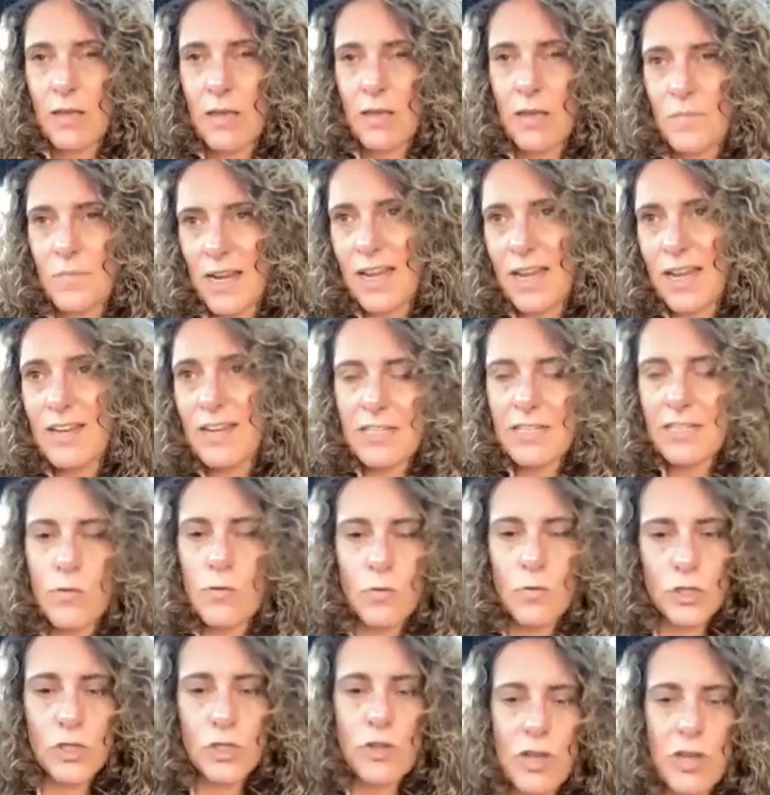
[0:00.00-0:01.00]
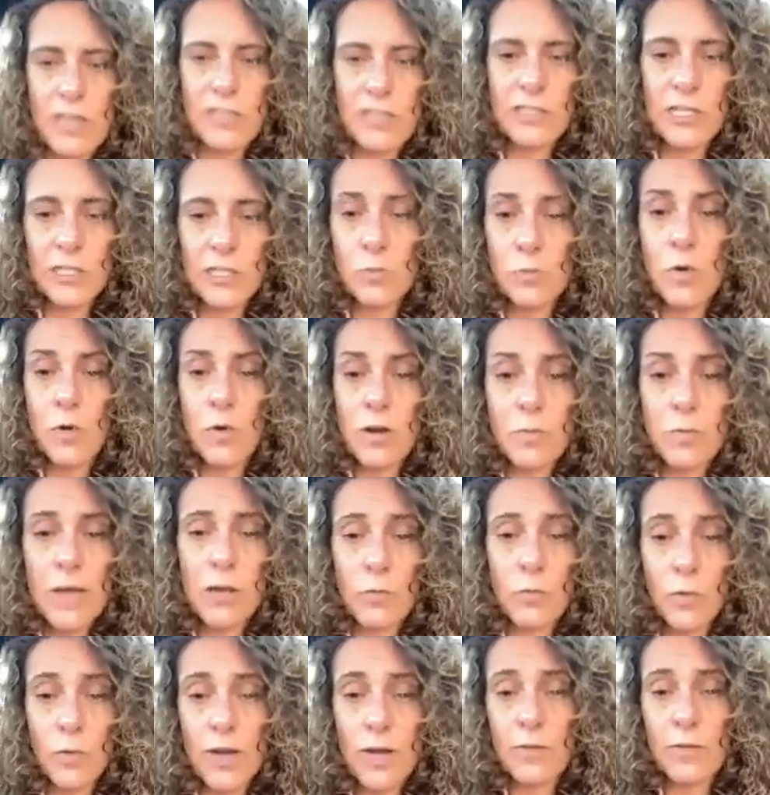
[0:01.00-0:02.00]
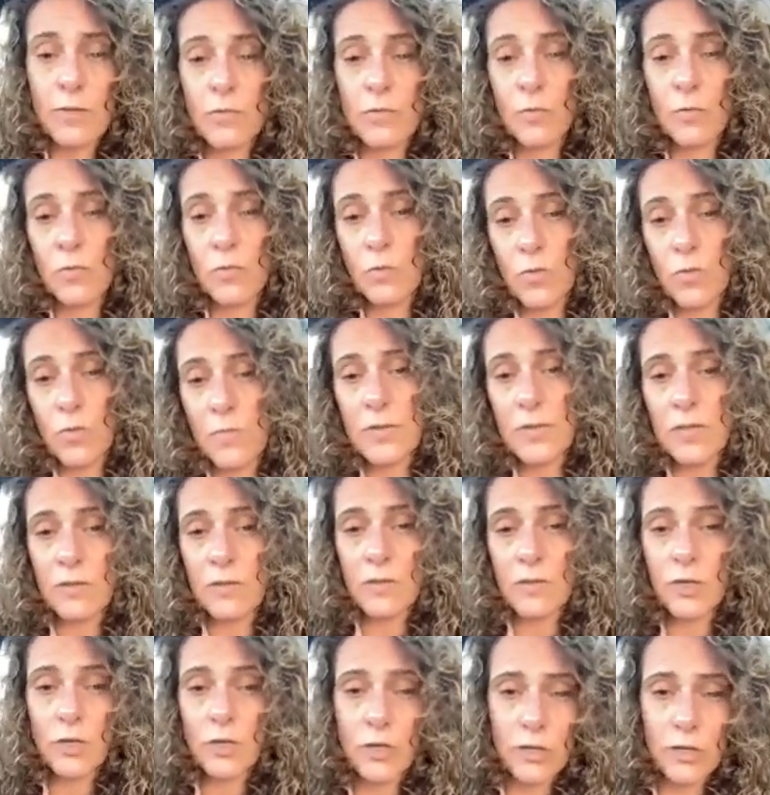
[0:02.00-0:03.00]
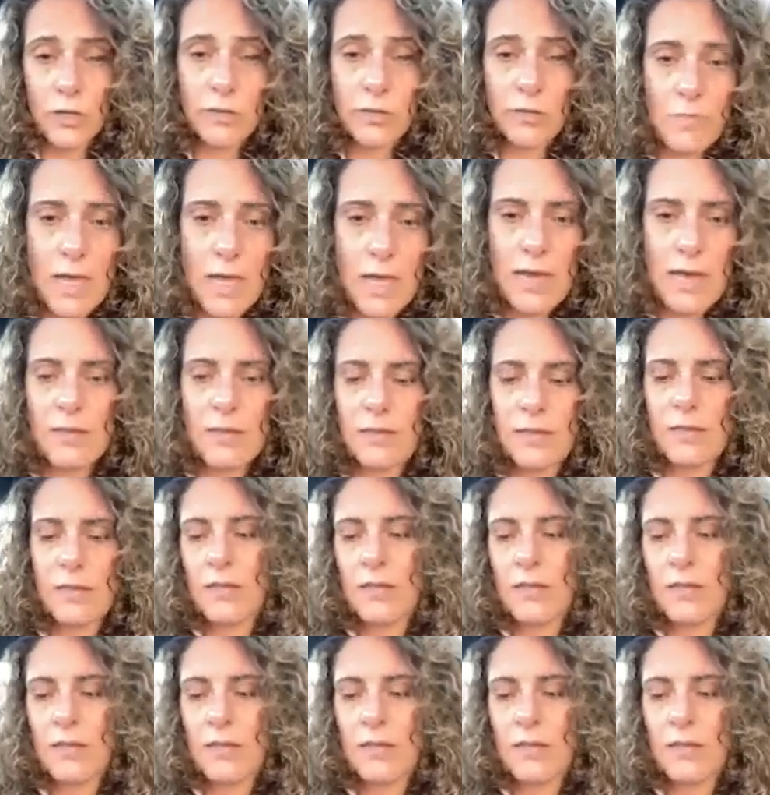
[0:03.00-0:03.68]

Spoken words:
But I understand what you're asking is, what about when women hurt men?